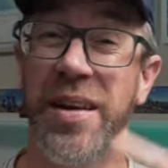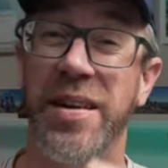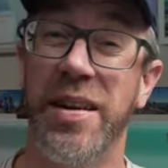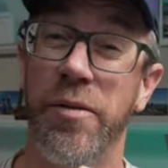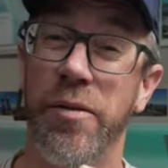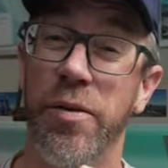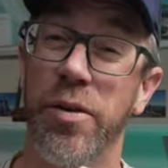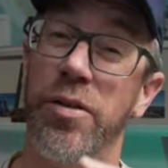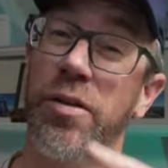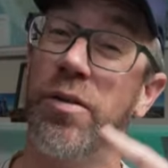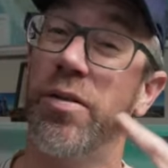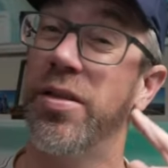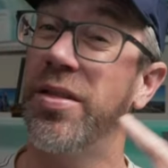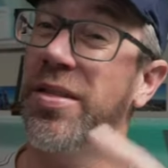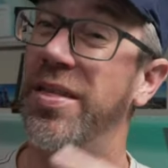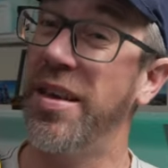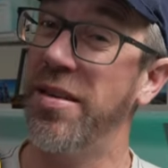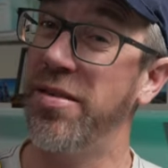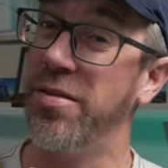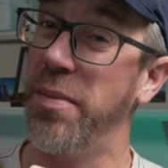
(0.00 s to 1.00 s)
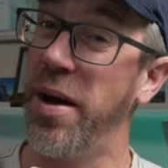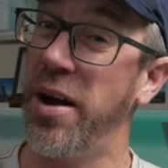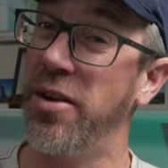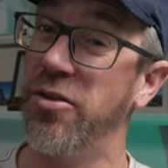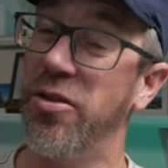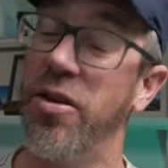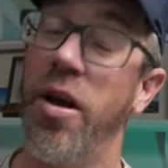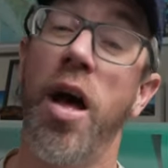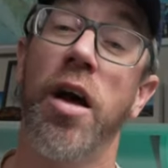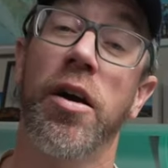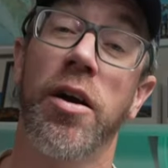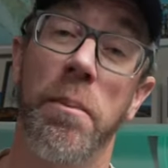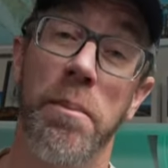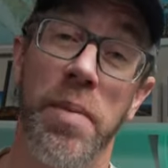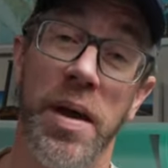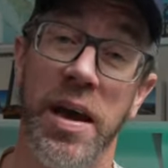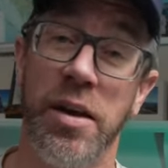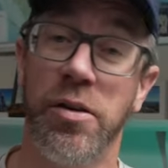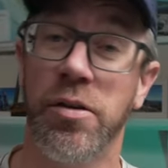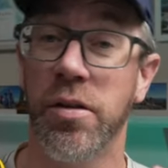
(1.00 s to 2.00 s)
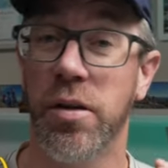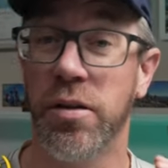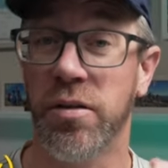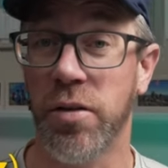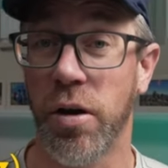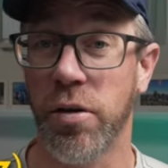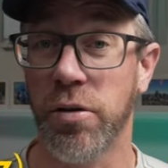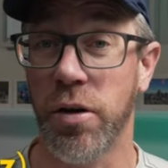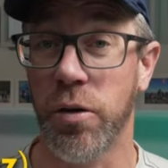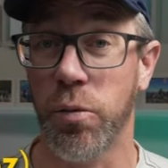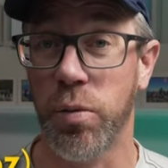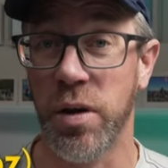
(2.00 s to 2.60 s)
a difference of this much compared to the Soto